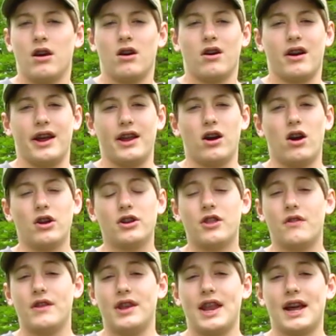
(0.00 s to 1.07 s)
Alright, on to
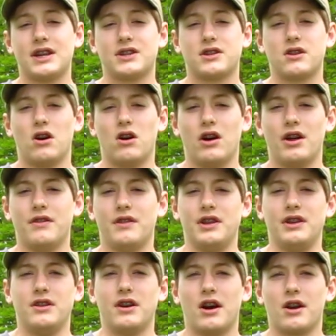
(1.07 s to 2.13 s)
the next con,
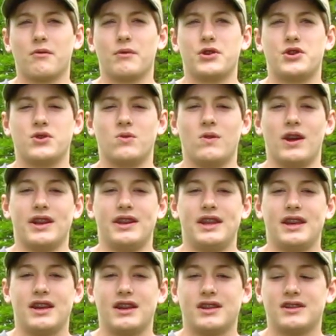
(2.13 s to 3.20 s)
the non-original
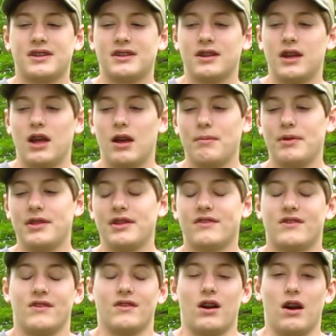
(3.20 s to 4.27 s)
ideas. I mean,
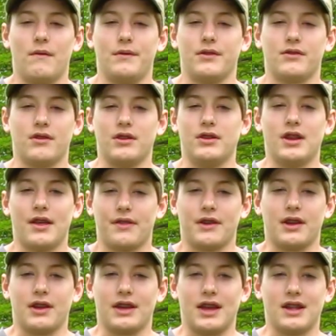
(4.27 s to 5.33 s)
this is obviously
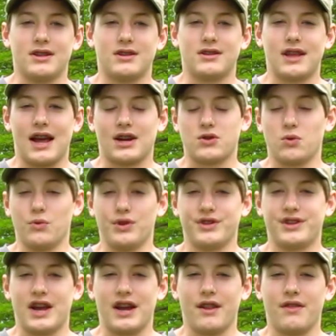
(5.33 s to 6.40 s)
nothing against the actual
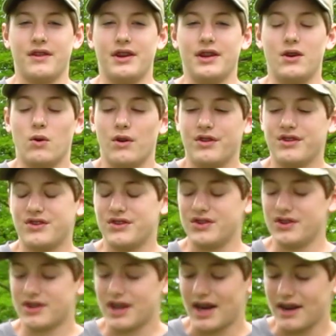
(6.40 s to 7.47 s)
design of the decoy. This is
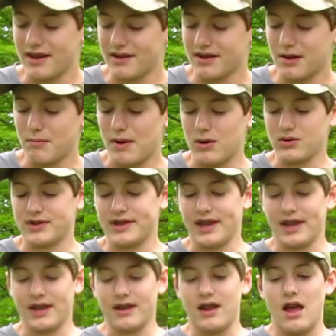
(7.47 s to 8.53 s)
just kind of something I was
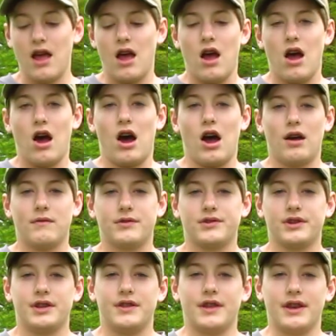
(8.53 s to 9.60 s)
thinking.
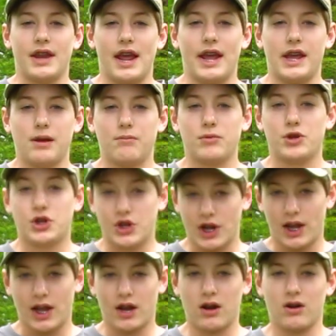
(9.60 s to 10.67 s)
Obviously, the name,
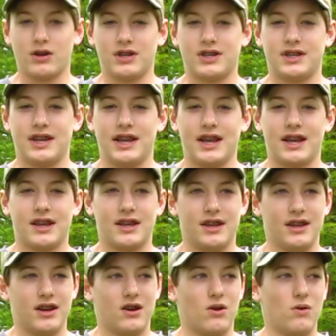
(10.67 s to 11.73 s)
Chicken on a Stick,
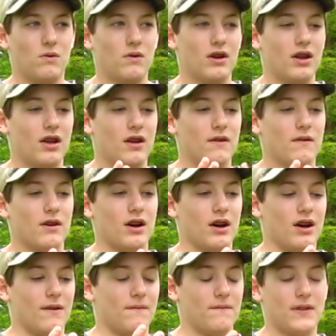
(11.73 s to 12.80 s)
you know,
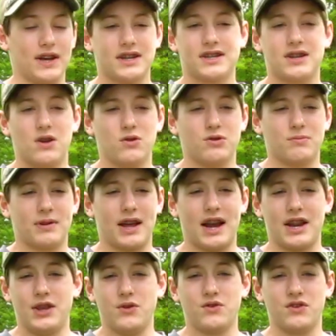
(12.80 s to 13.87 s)
Flex Tone's been
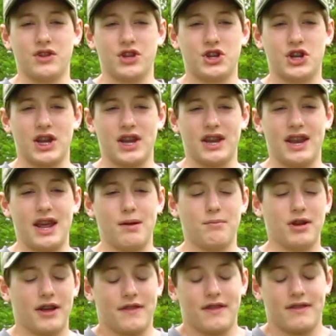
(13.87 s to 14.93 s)
kind of using the chicken name.
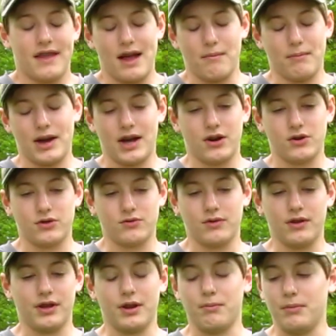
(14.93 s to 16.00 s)
Not that that matters
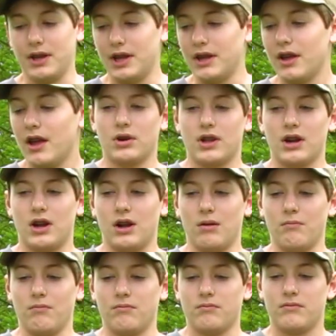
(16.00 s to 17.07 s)
really to me, but
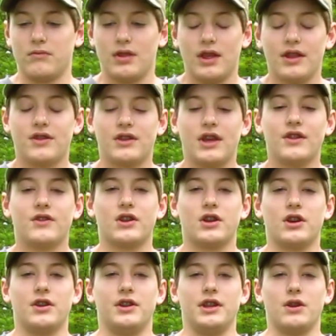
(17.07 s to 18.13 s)
it's a
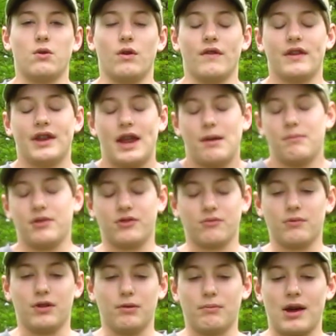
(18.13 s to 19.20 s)
good decoy. The name doesn't
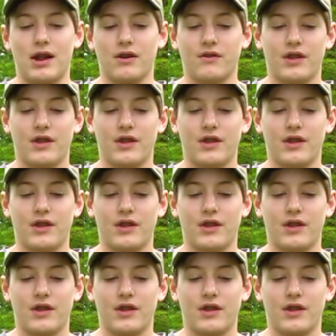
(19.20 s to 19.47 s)
really matter.